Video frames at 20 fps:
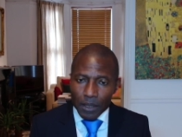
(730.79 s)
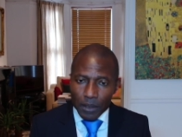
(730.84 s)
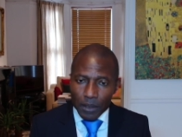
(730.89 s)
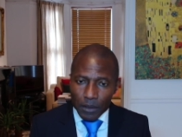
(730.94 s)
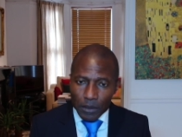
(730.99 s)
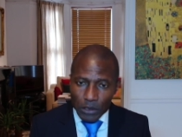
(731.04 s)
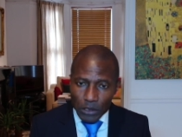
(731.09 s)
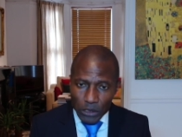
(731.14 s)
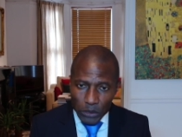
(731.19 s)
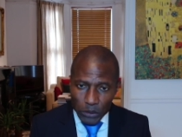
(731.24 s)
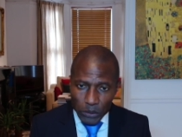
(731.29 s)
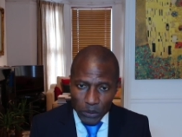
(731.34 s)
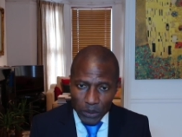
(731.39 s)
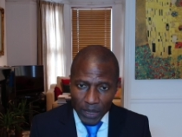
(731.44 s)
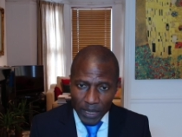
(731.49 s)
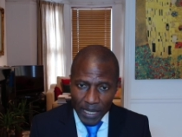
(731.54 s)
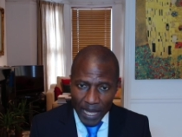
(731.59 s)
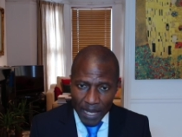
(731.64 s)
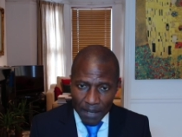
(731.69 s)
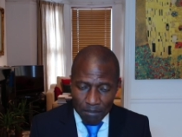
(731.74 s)
Using
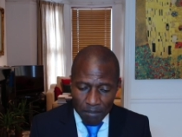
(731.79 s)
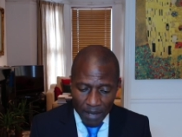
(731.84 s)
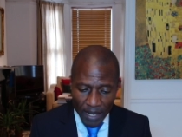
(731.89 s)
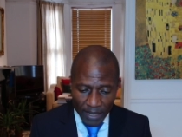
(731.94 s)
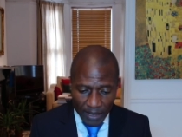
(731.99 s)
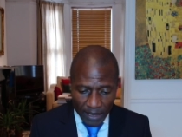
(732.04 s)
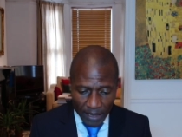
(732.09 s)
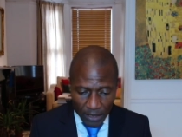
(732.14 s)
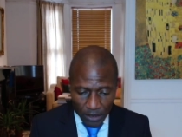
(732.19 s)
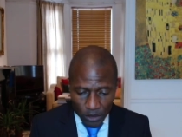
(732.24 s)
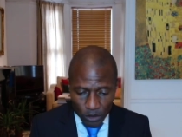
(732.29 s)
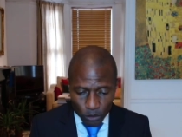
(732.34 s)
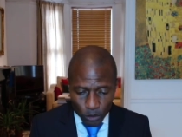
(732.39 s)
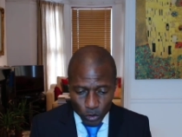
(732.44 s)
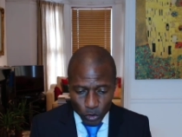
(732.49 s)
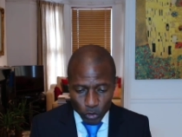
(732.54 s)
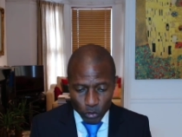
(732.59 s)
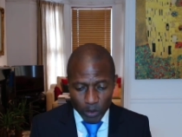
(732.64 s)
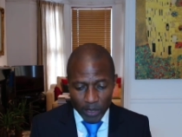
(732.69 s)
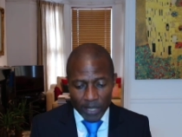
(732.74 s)
that man in your
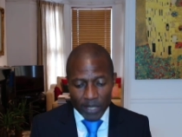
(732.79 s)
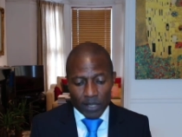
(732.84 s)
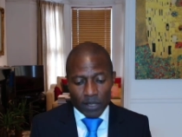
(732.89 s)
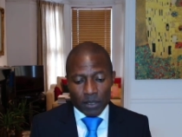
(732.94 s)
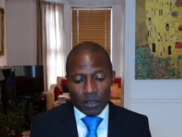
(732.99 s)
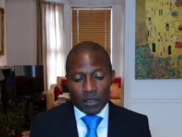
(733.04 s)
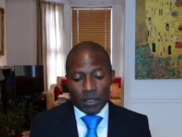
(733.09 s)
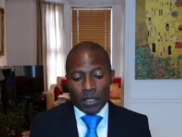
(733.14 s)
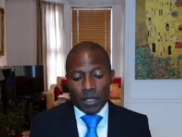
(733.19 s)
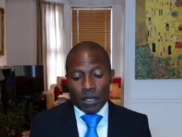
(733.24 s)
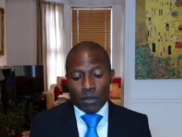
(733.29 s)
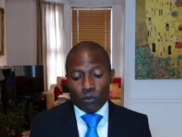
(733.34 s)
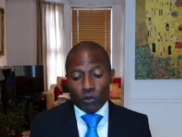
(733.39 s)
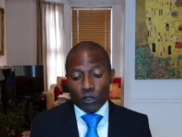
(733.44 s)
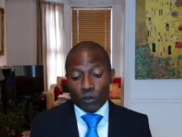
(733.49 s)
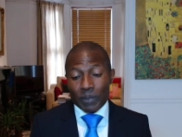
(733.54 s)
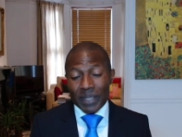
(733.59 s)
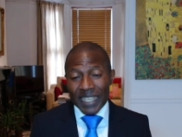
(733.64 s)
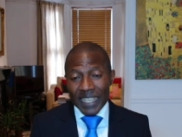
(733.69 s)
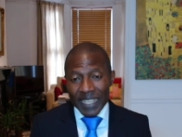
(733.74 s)
trial will
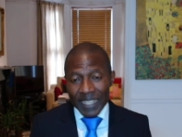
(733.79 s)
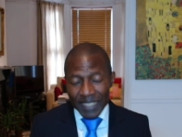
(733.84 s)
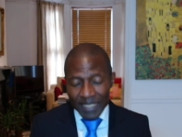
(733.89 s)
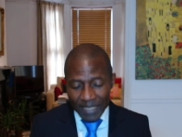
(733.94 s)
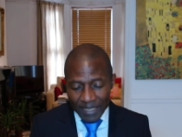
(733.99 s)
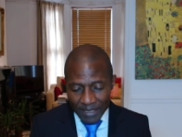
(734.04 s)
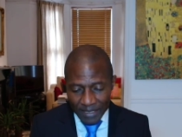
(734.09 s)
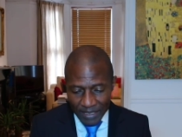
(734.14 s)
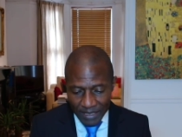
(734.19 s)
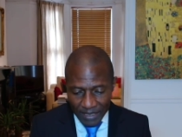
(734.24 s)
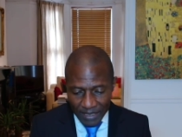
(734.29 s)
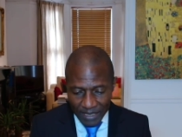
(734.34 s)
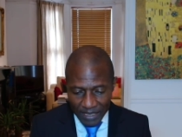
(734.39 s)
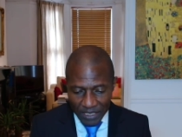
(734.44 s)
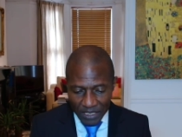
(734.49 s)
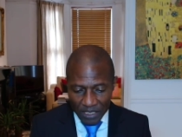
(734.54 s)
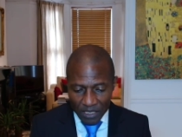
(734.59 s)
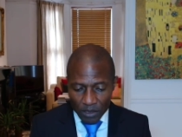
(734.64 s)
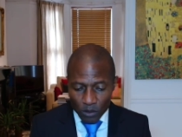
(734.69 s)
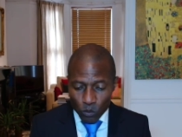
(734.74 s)
be
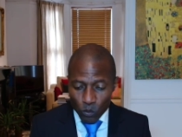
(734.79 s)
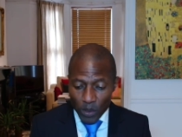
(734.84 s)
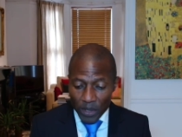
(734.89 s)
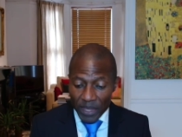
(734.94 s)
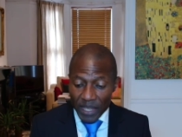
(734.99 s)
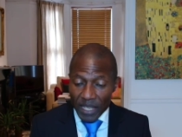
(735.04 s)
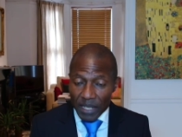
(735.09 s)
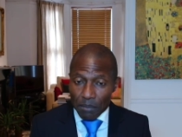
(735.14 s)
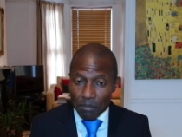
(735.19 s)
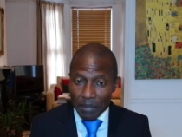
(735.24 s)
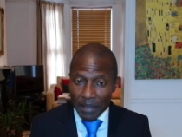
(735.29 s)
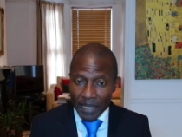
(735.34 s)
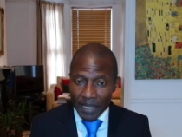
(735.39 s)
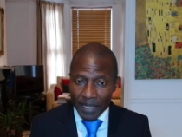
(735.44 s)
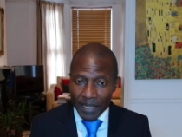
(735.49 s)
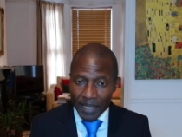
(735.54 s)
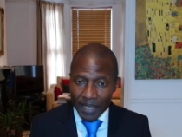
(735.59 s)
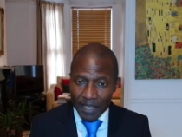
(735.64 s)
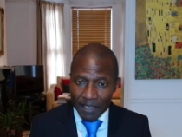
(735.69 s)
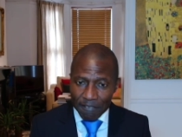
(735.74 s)
inconsistent with it
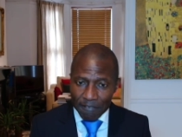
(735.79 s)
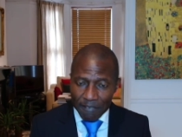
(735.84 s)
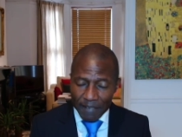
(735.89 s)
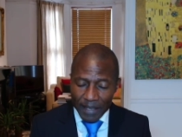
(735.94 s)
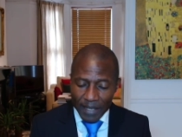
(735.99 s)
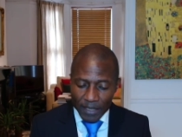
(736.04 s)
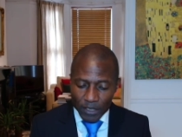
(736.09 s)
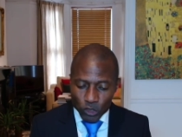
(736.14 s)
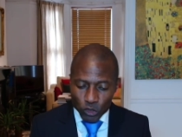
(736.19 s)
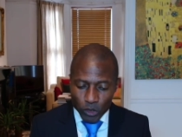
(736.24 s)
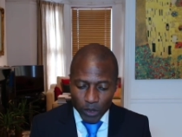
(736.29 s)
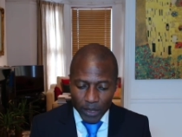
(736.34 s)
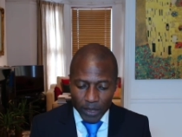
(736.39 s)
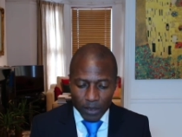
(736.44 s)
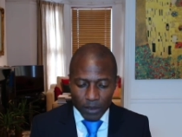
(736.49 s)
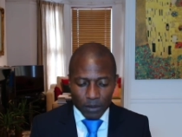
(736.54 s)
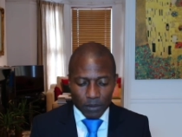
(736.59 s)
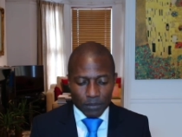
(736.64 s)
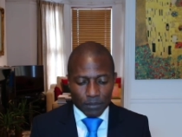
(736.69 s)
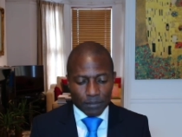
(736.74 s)
being a fair trial."